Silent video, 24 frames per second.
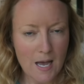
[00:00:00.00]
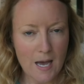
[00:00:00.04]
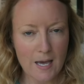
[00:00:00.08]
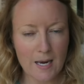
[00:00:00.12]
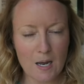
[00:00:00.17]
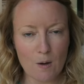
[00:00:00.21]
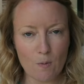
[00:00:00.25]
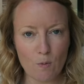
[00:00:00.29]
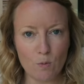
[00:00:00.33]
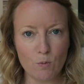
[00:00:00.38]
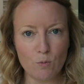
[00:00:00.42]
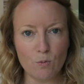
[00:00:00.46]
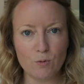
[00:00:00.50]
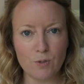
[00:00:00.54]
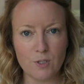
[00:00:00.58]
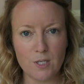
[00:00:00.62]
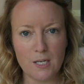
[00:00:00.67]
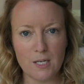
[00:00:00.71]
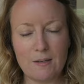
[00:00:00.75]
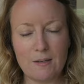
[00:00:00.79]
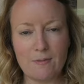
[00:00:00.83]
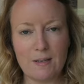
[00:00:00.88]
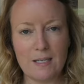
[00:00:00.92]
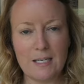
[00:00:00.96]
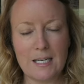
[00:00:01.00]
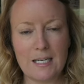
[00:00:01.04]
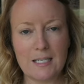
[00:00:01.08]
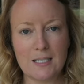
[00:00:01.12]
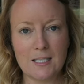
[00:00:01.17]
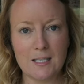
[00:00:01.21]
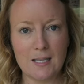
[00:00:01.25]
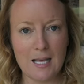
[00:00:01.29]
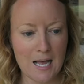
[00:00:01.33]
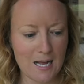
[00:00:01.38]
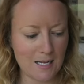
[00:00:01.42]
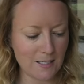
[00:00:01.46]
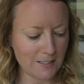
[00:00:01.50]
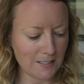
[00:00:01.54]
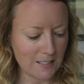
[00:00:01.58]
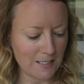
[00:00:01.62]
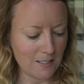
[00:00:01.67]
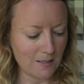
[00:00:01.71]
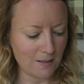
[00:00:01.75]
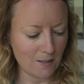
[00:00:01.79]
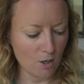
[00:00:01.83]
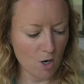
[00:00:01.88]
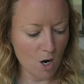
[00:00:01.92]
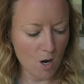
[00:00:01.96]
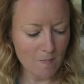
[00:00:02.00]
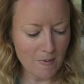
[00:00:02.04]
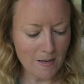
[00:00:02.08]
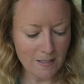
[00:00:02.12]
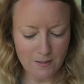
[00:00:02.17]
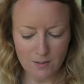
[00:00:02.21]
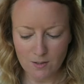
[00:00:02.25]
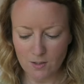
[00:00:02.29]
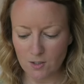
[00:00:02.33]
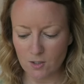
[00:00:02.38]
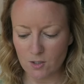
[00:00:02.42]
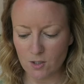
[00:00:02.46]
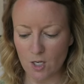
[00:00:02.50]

and I will leave a link to that in the comments.